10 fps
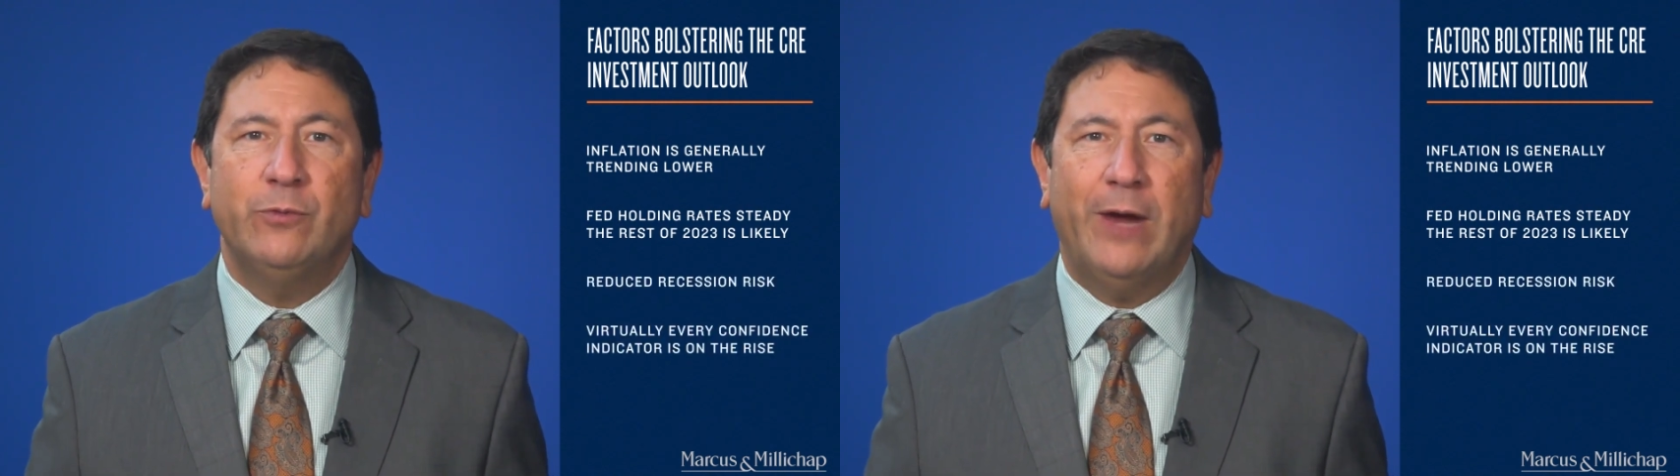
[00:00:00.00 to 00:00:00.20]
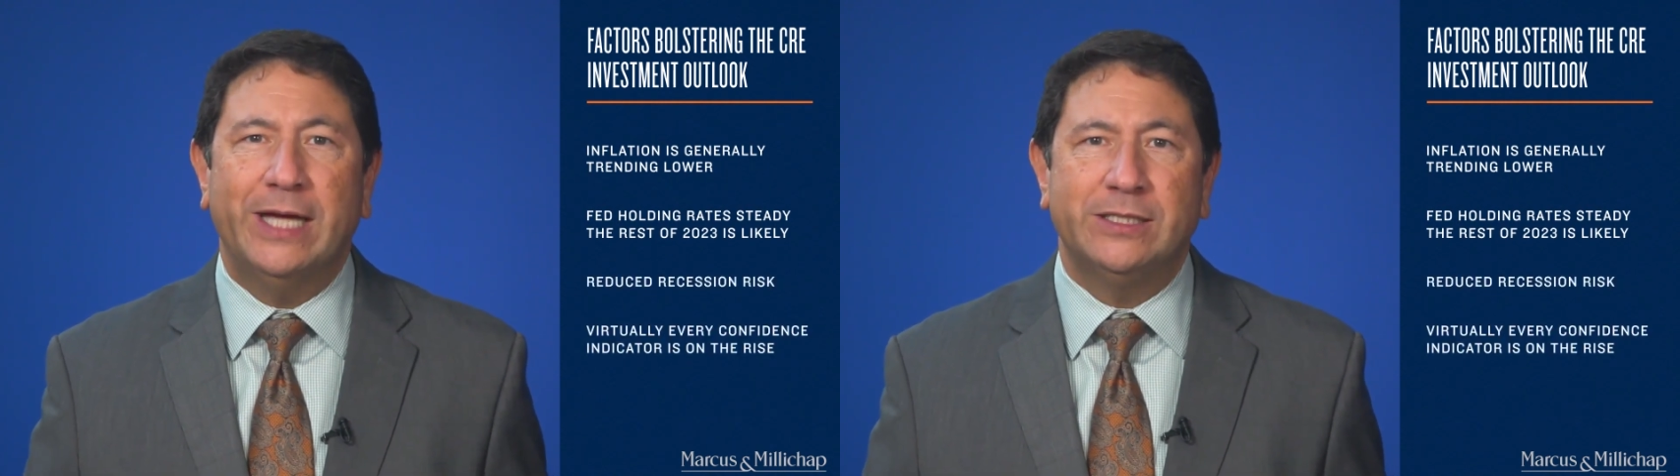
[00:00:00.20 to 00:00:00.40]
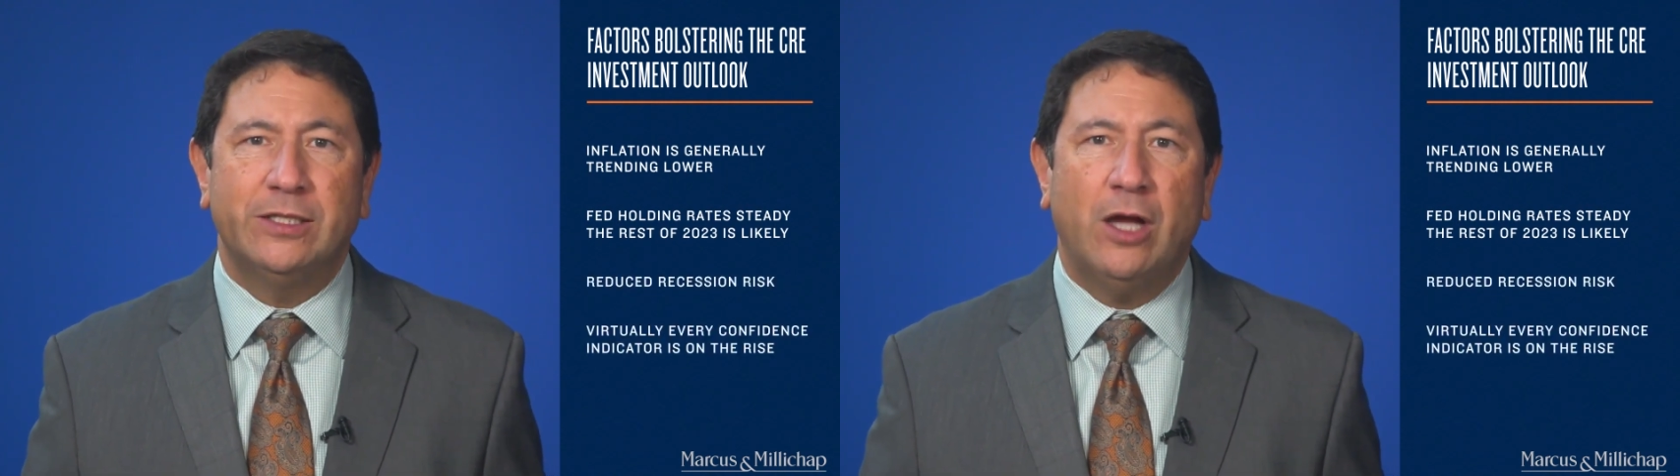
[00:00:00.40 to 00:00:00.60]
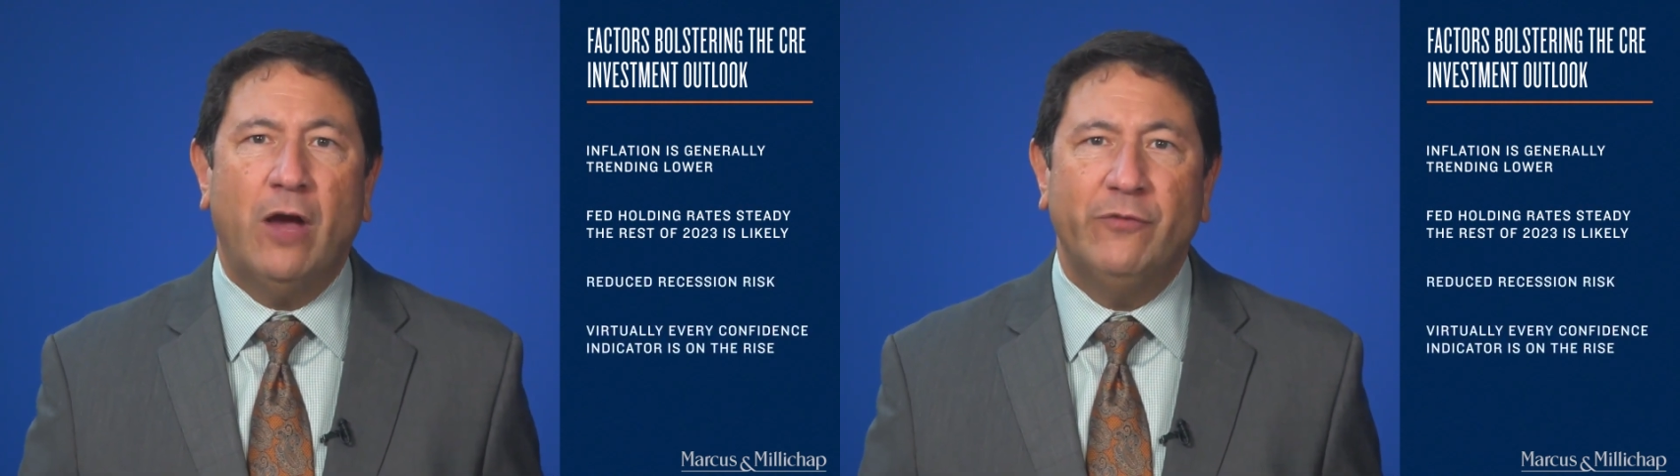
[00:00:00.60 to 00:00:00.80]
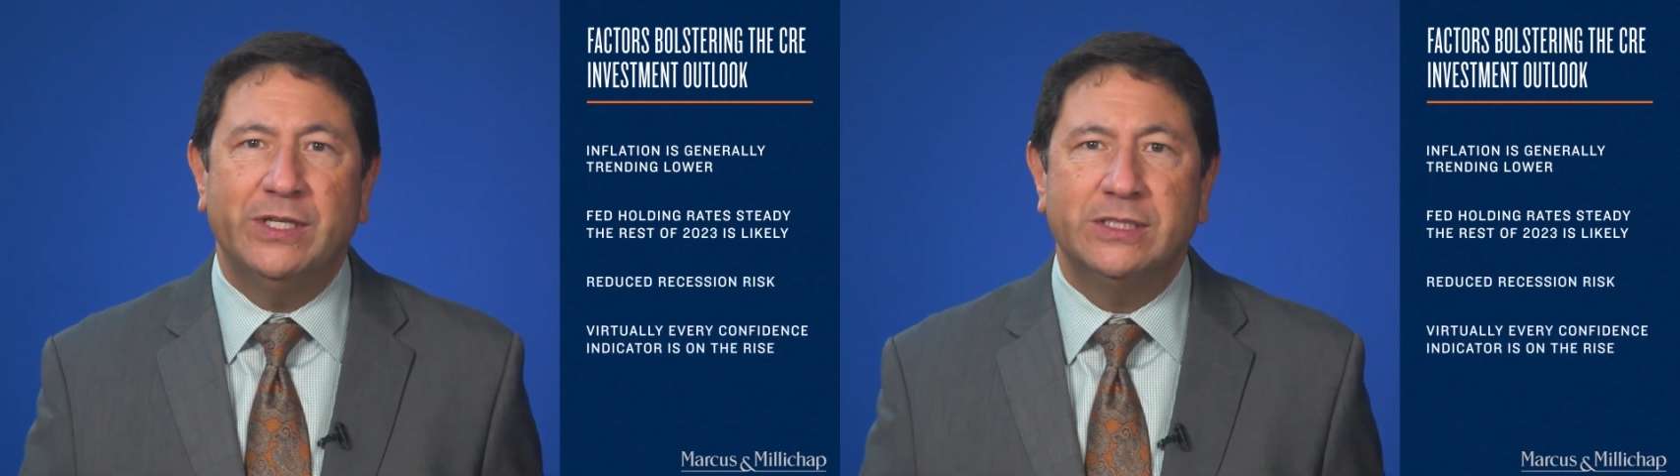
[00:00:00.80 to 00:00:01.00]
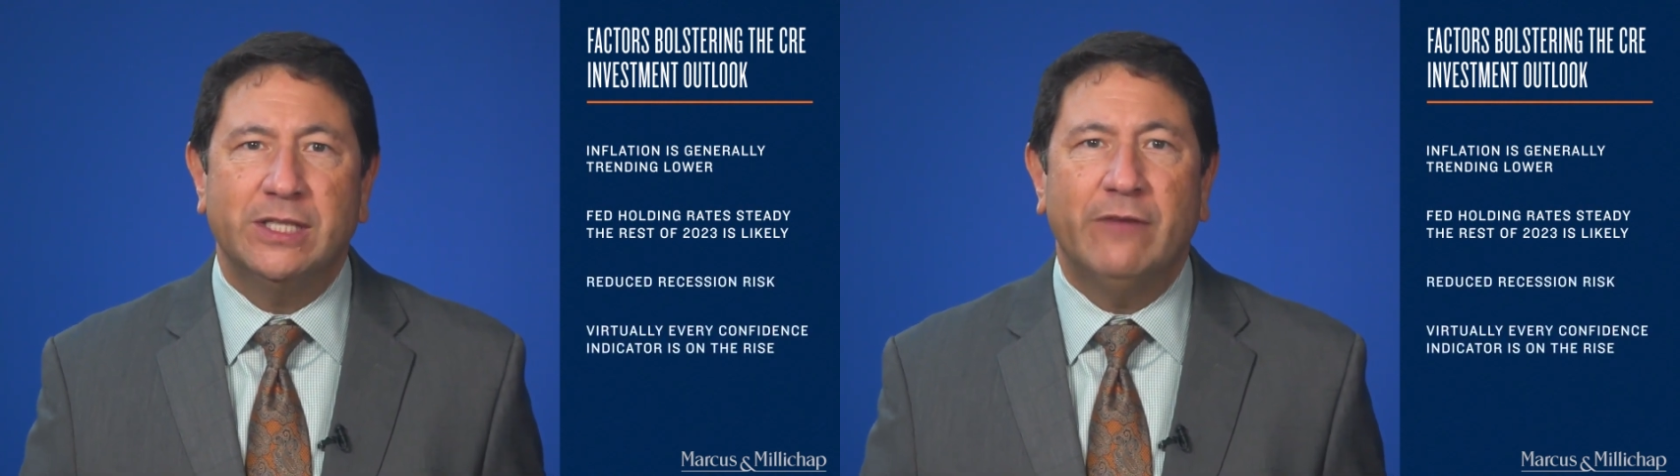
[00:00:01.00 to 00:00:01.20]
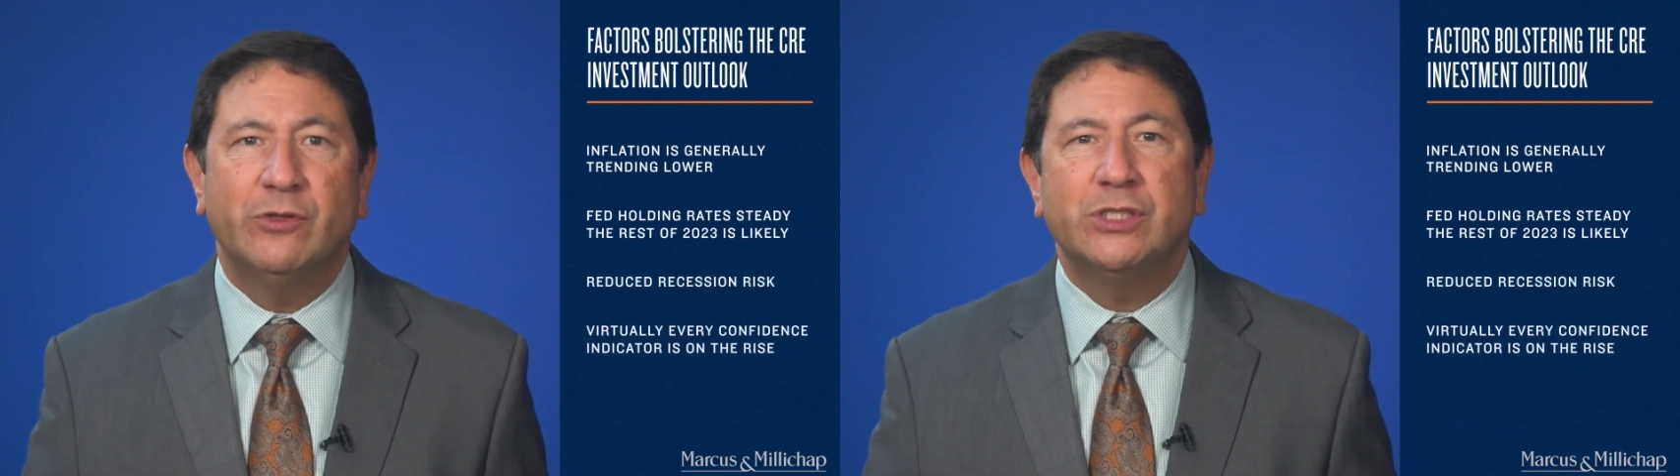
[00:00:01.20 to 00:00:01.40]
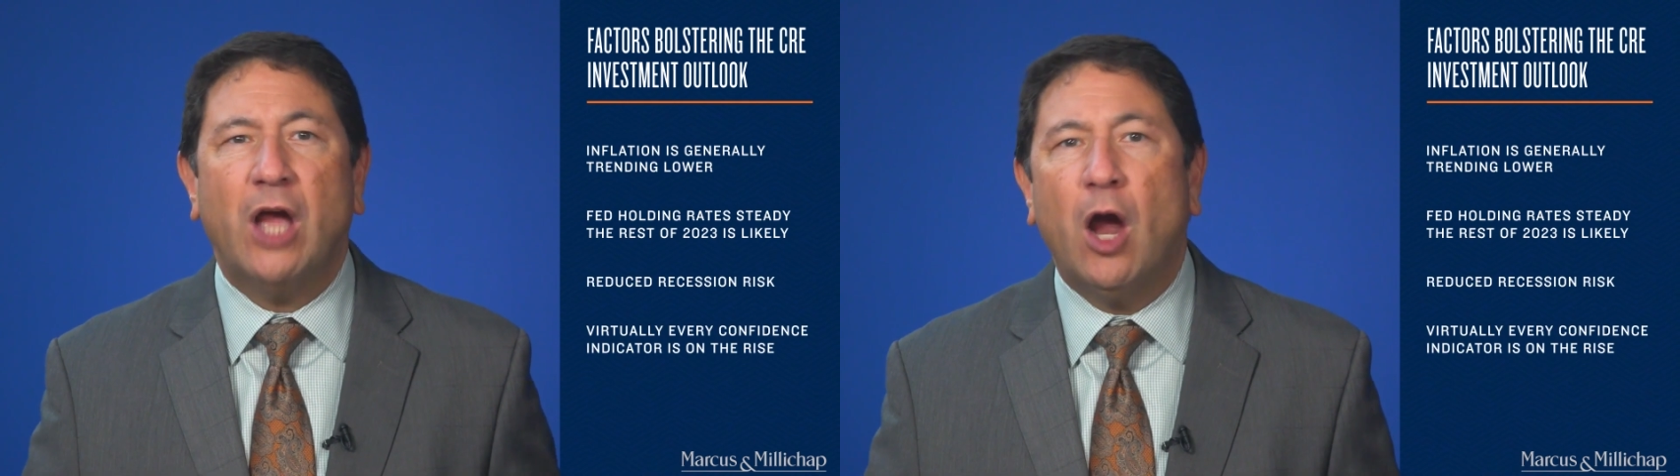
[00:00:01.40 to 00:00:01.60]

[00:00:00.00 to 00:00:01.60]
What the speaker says: rise in confidence levels